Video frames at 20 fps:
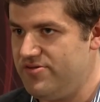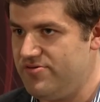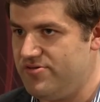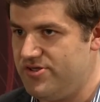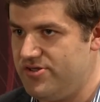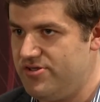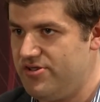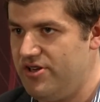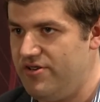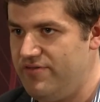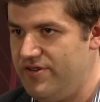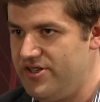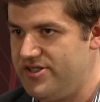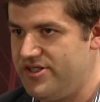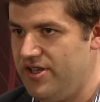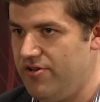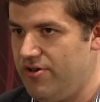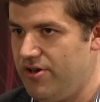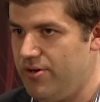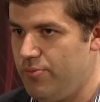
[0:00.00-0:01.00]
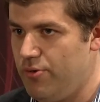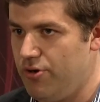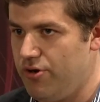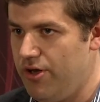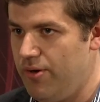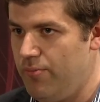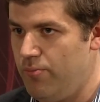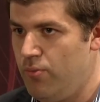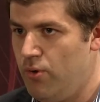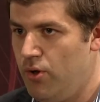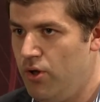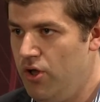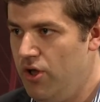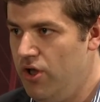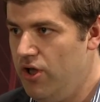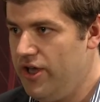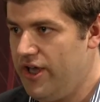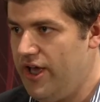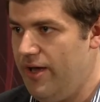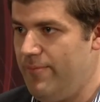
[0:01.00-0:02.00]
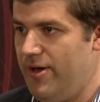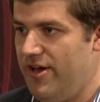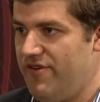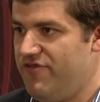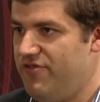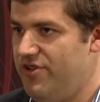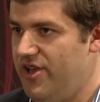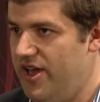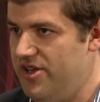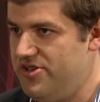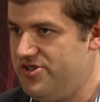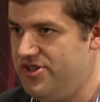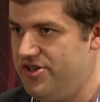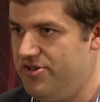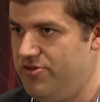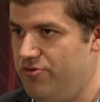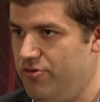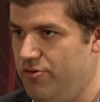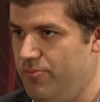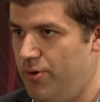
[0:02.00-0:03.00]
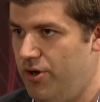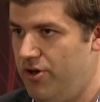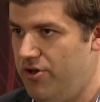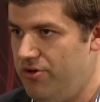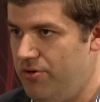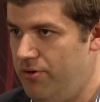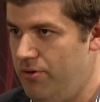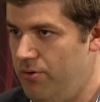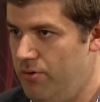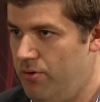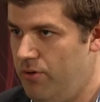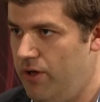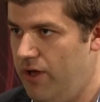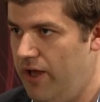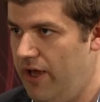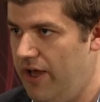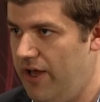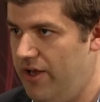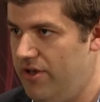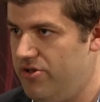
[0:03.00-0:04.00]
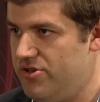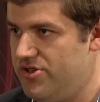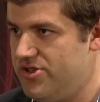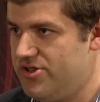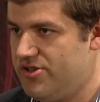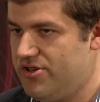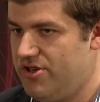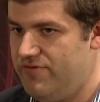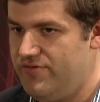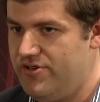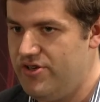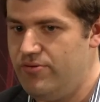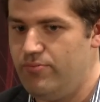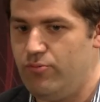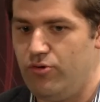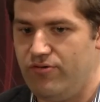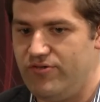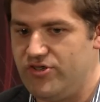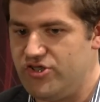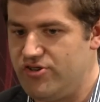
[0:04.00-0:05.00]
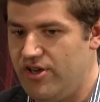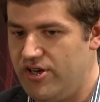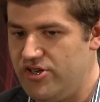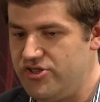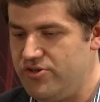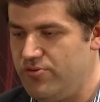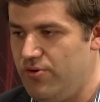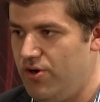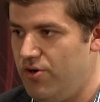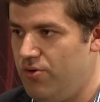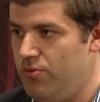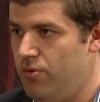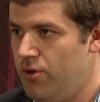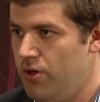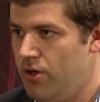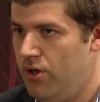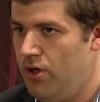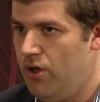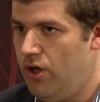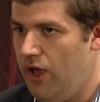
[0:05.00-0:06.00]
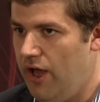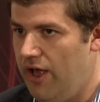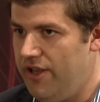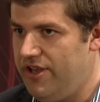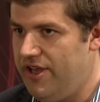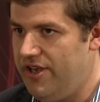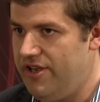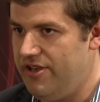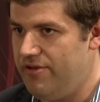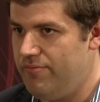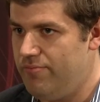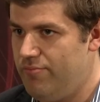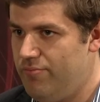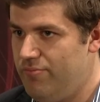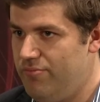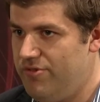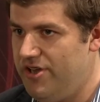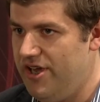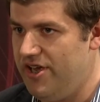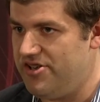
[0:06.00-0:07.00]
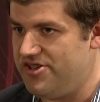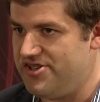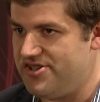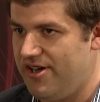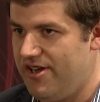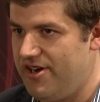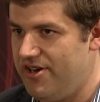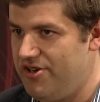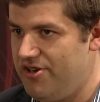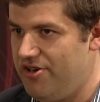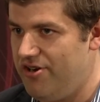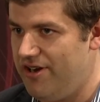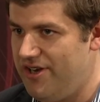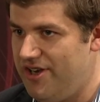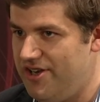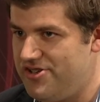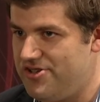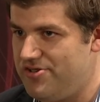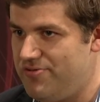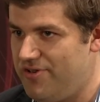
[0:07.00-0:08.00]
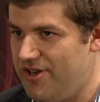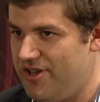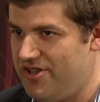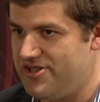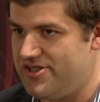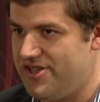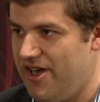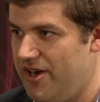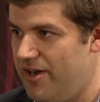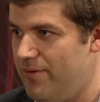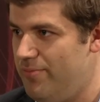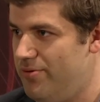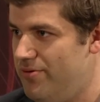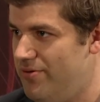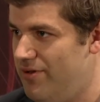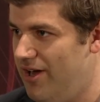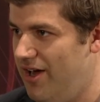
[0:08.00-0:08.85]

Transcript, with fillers: It was kind of an accelerator program. Came back from that, did Groupon, and kind of did more of a strategy role, and then yeah, decided no, I need to do another startup.